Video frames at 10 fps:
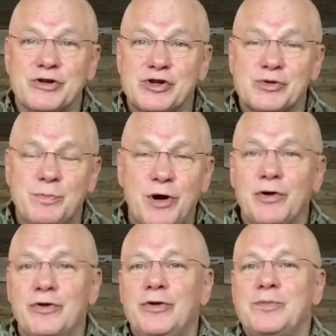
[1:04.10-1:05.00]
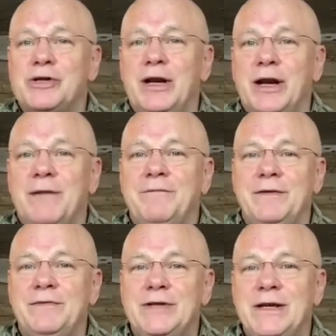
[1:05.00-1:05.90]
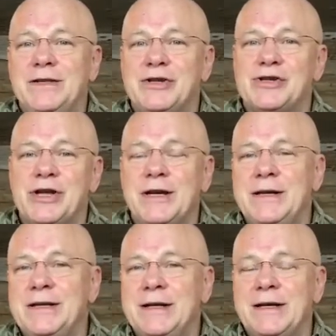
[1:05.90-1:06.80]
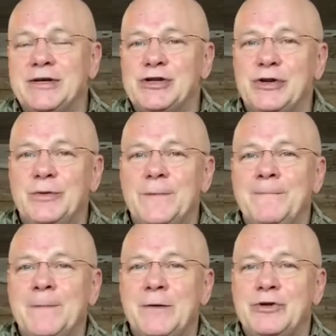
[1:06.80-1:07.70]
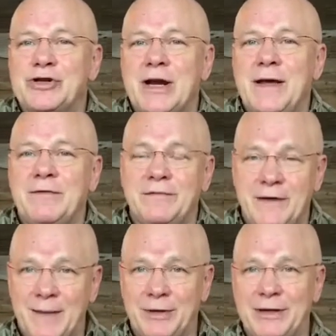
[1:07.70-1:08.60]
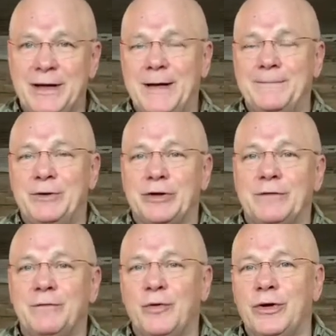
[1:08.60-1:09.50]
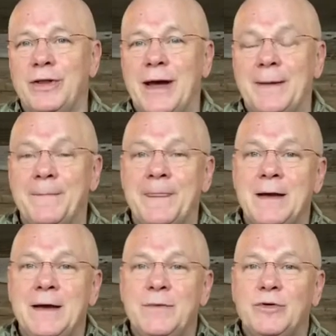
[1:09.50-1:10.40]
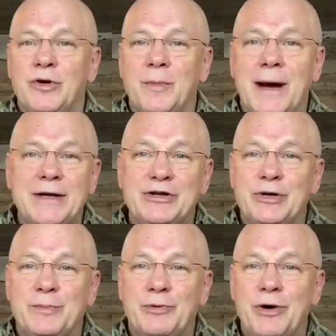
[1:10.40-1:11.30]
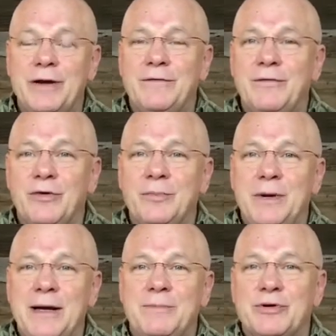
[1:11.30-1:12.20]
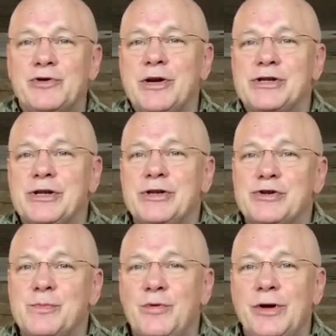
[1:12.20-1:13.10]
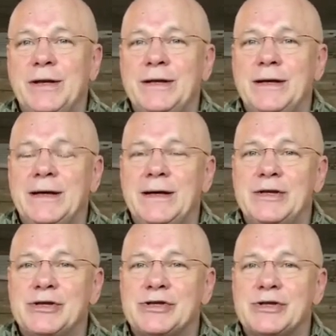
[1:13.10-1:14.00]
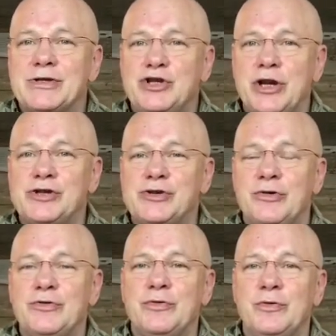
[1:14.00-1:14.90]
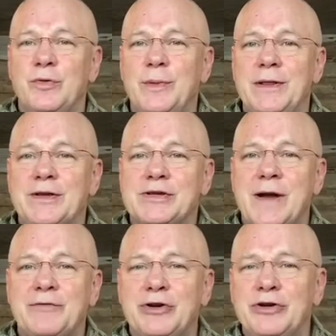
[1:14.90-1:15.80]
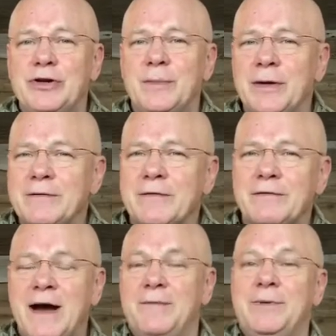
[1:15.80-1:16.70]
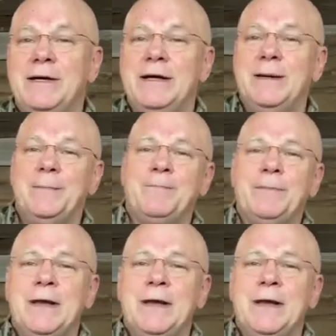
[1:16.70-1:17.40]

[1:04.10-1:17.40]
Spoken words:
no small groups at 11:15 this Sunday, and so just kind of have a family day. Looking forward to that. Want to remind you to pray for Benny Petreska this morning. His chest surgery will be this afternoon, I believe at 5 p.m.